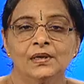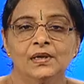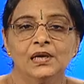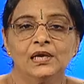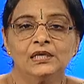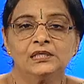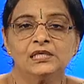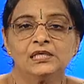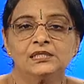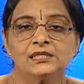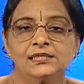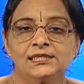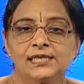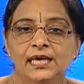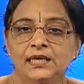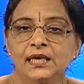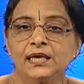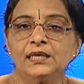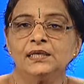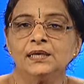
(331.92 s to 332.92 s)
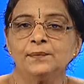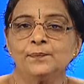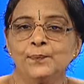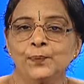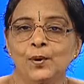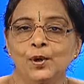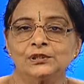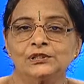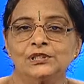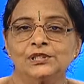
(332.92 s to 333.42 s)
It is the second
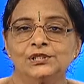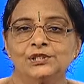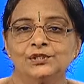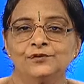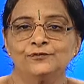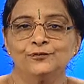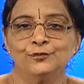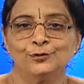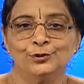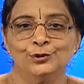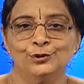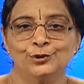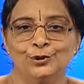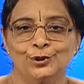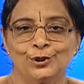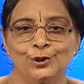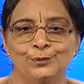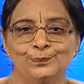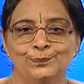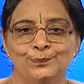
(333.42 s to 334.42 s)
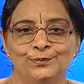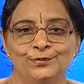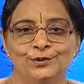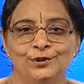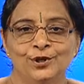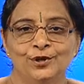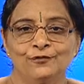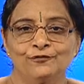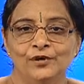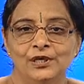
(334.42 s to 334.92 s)
important food crop
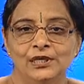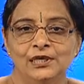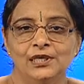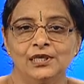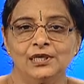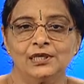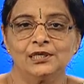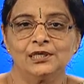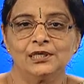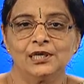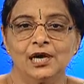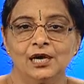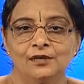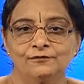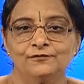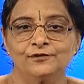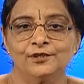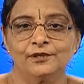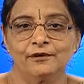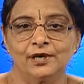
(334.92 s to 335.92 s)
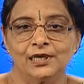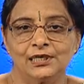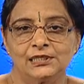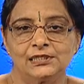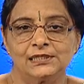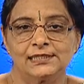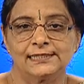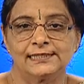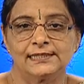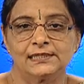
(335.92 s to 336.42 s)
of India after
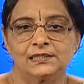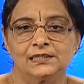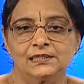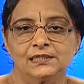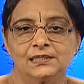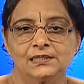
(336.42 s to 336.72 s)
rice.